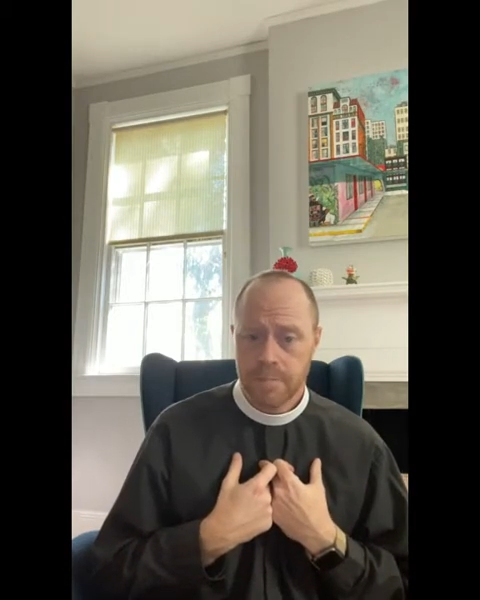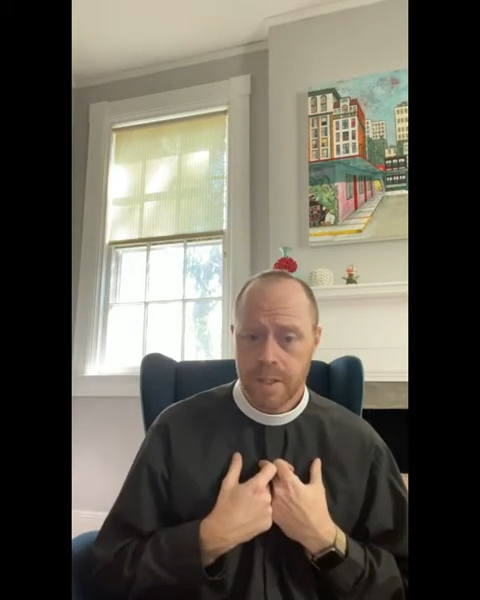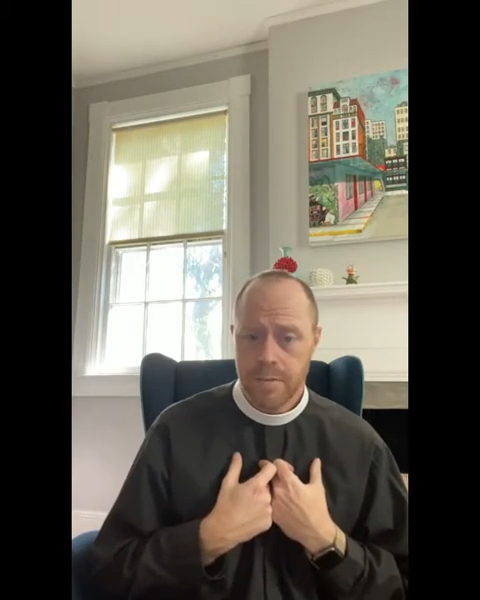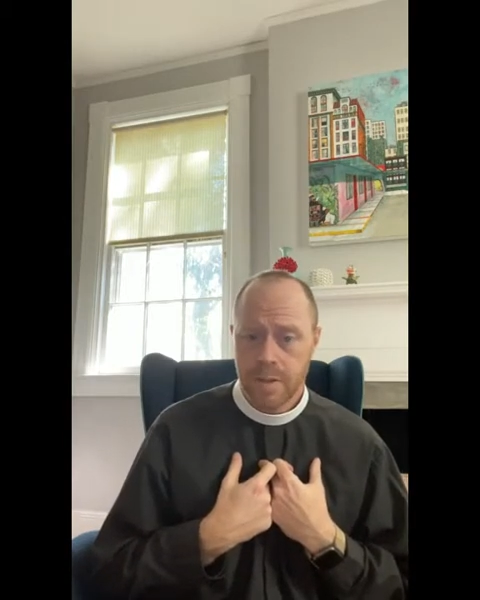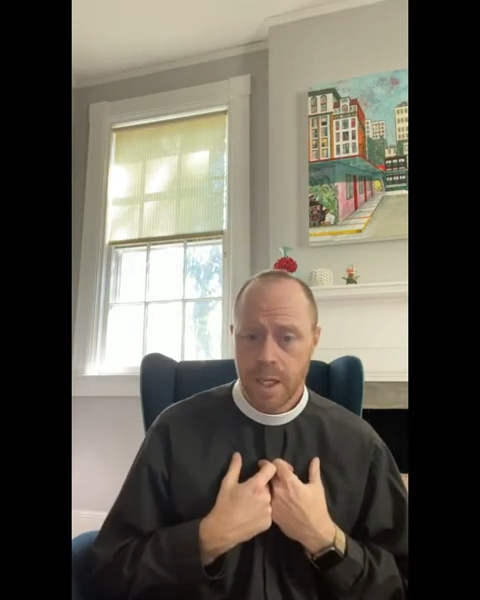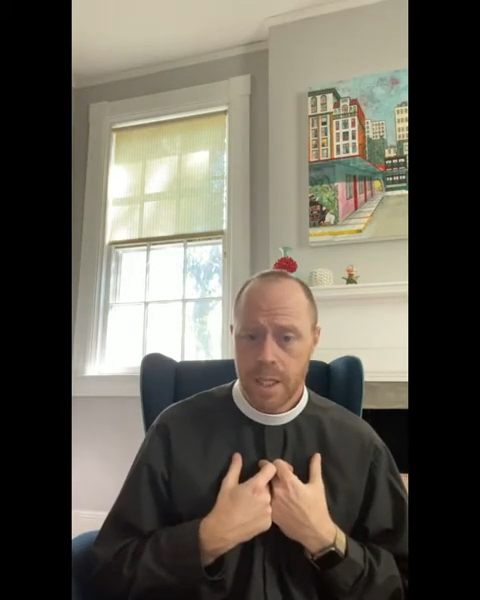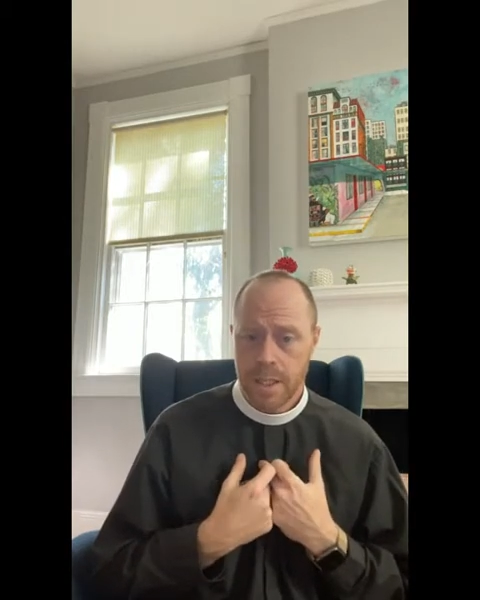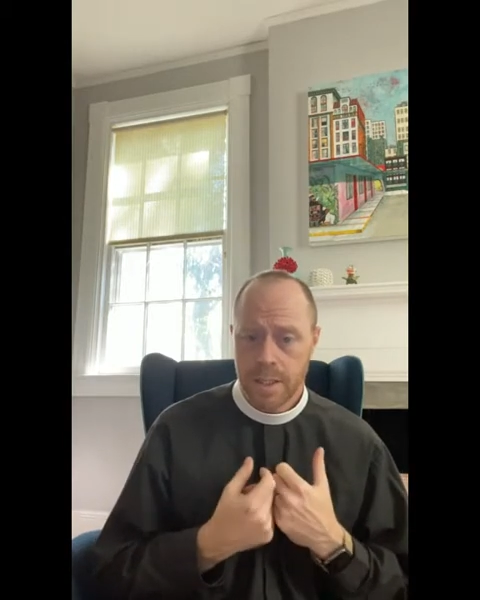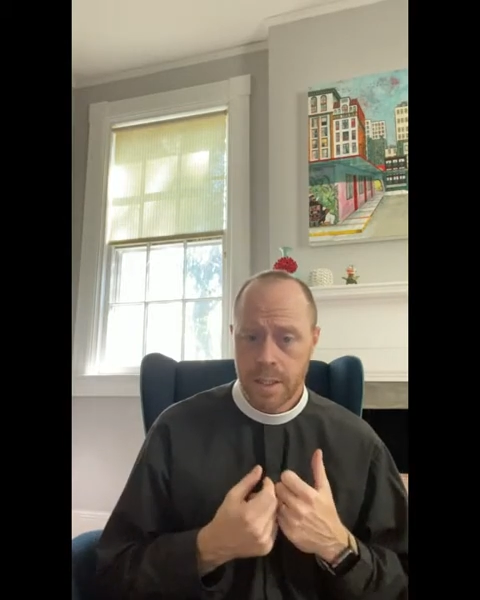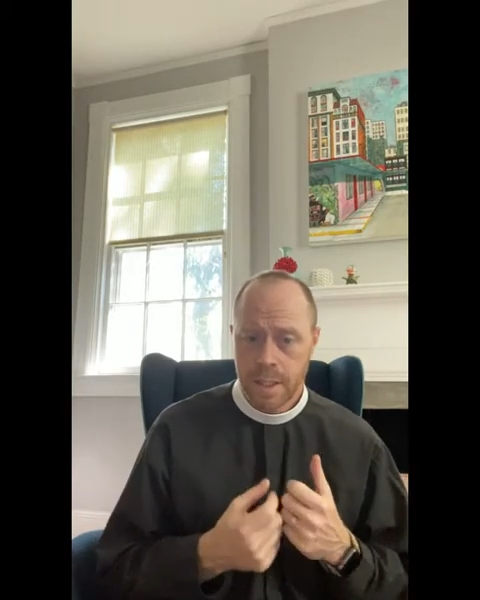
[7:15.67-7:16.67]
of
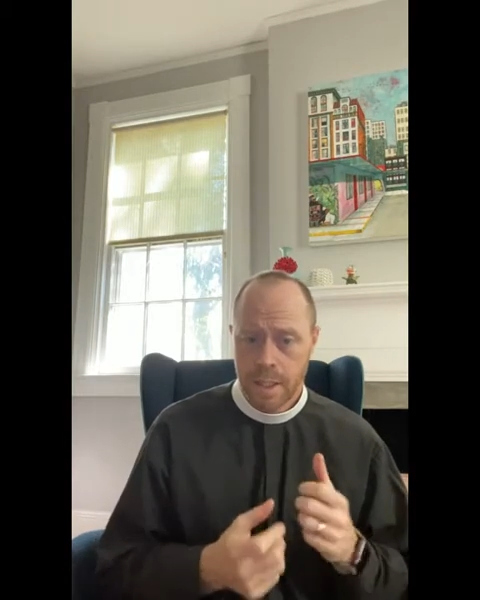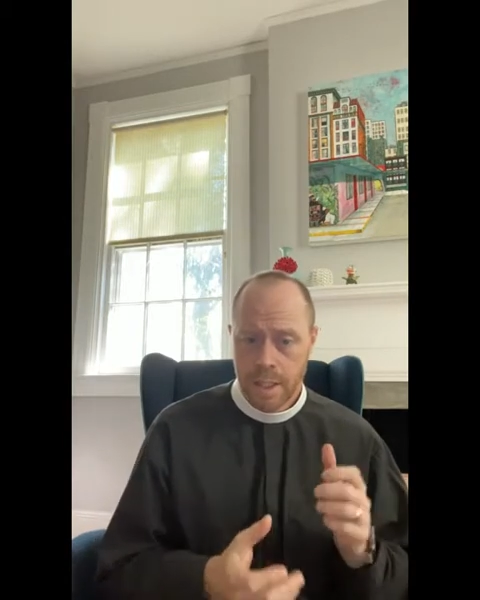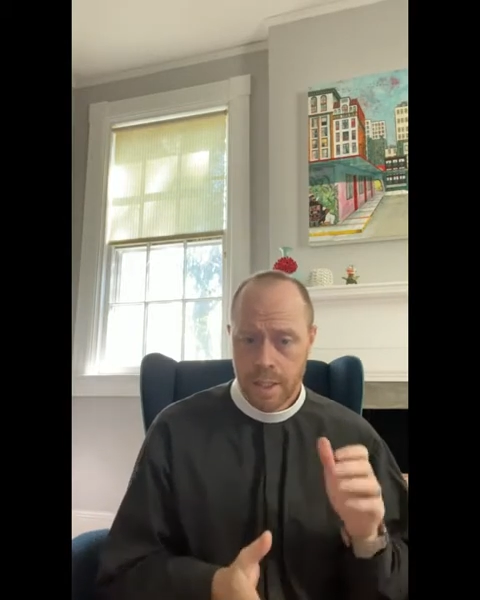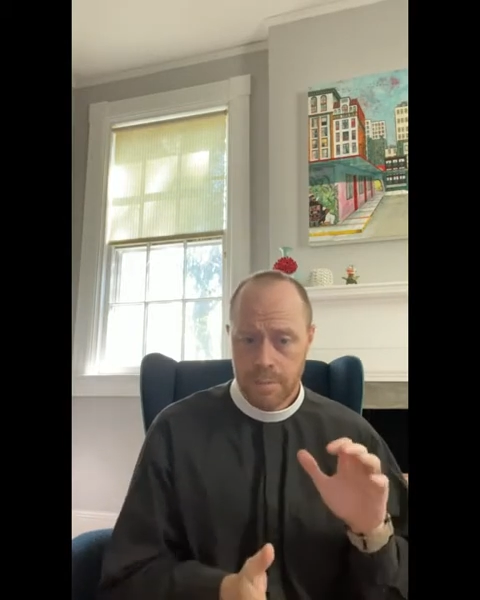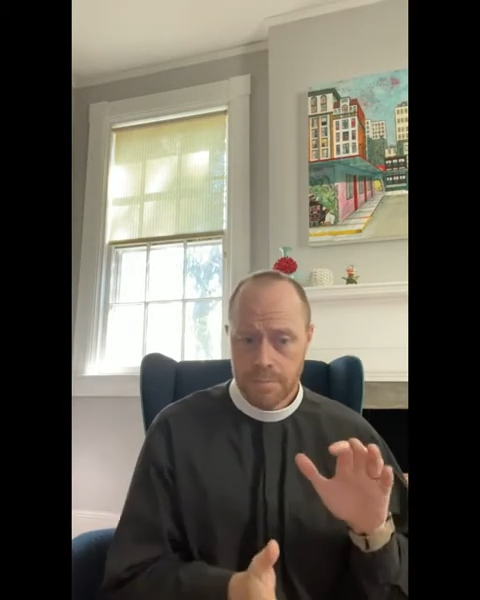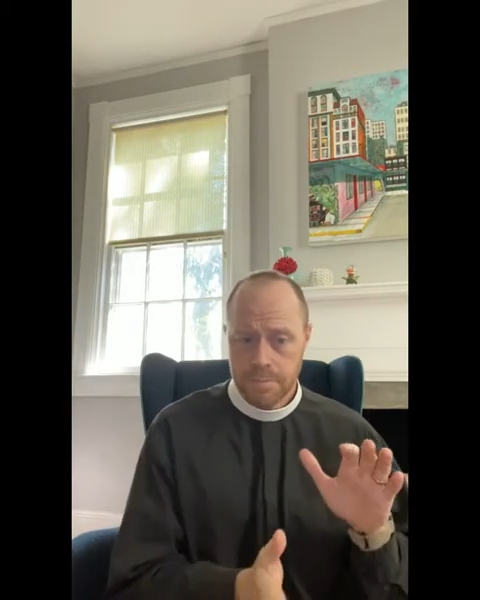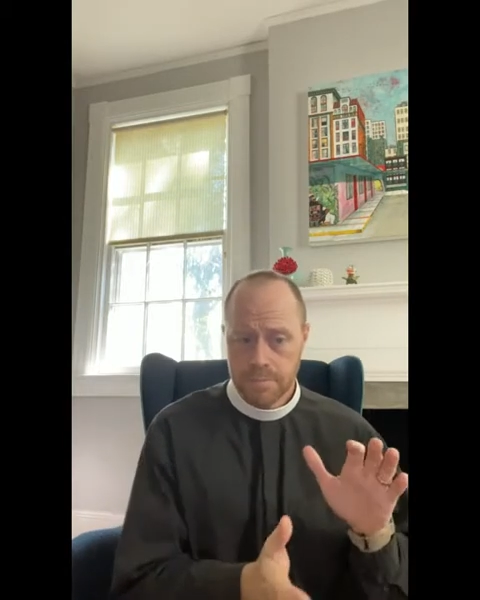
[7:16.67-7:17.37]
God um,